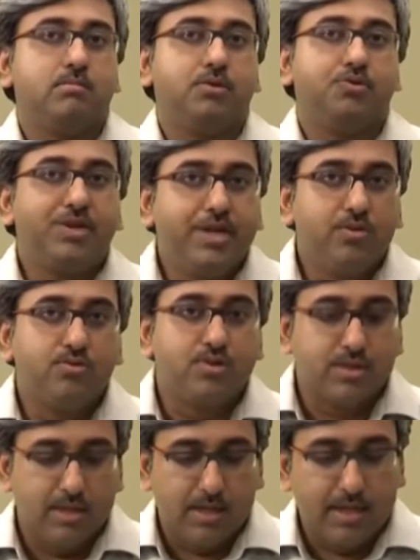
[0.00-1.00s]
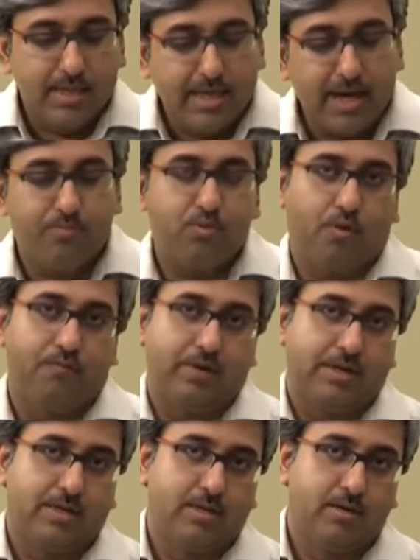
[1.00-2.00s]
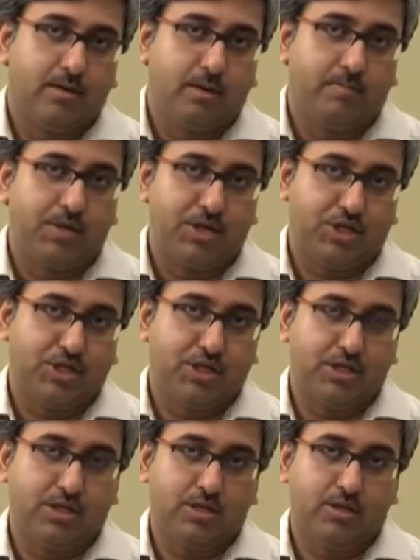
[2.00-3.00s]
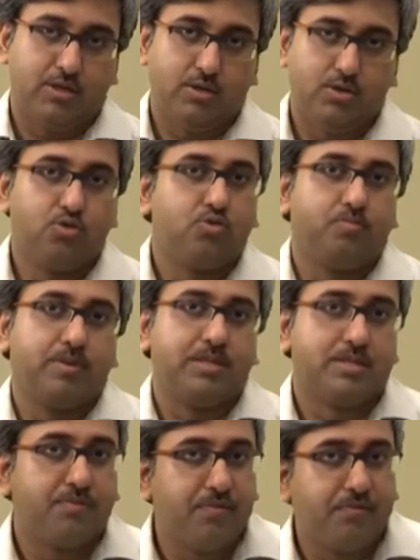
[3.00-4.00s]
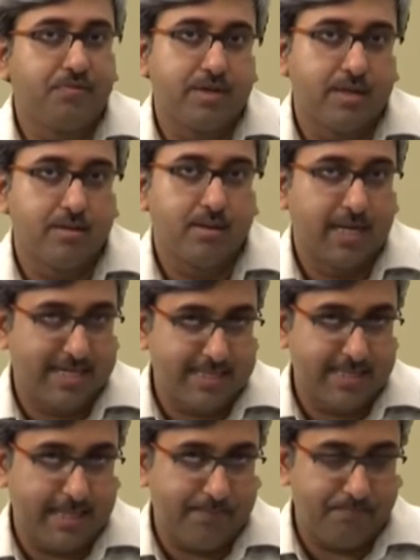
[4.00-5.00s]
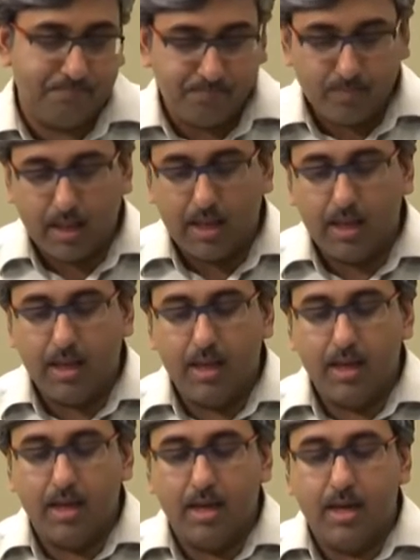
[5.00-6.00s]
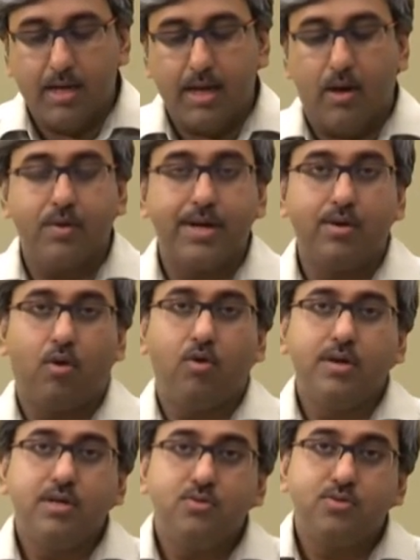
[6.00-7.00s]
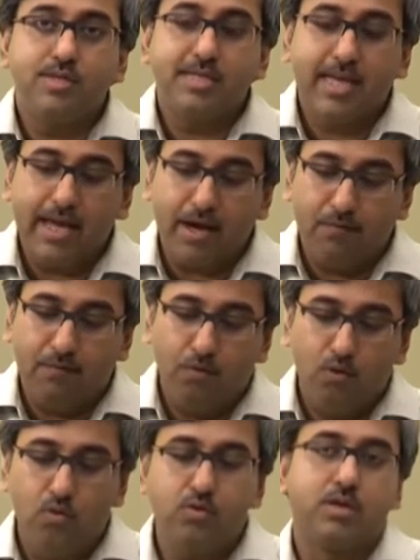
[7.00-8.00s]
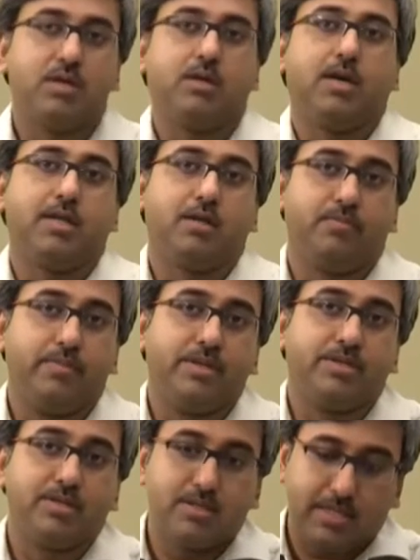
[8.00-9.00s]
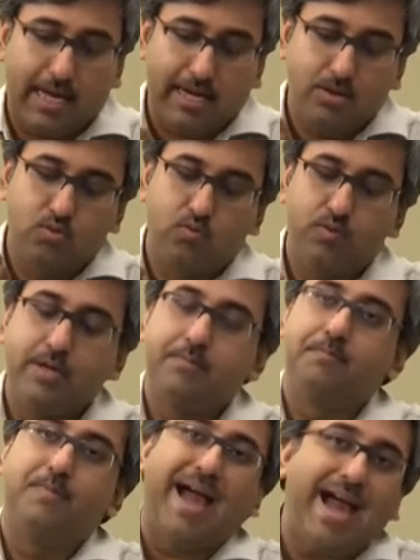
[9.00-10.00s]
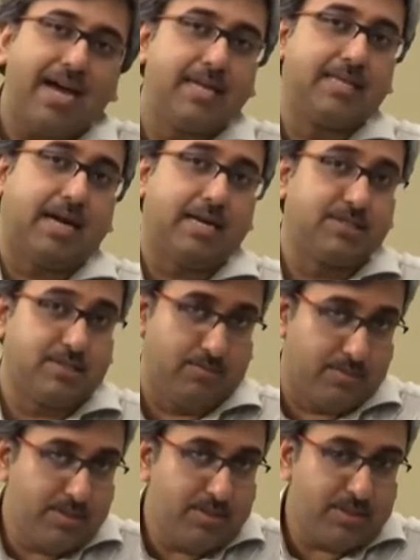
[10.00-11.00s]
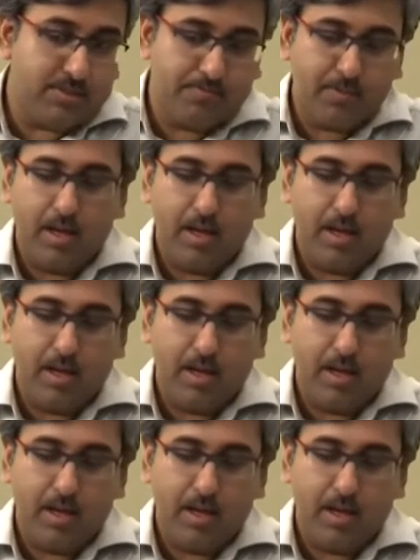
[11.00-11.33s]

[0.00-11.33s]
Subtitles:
reduce their profit per shirt to rupees 50, let's say. Now, in order to stay afloat in the business and to win back the customers,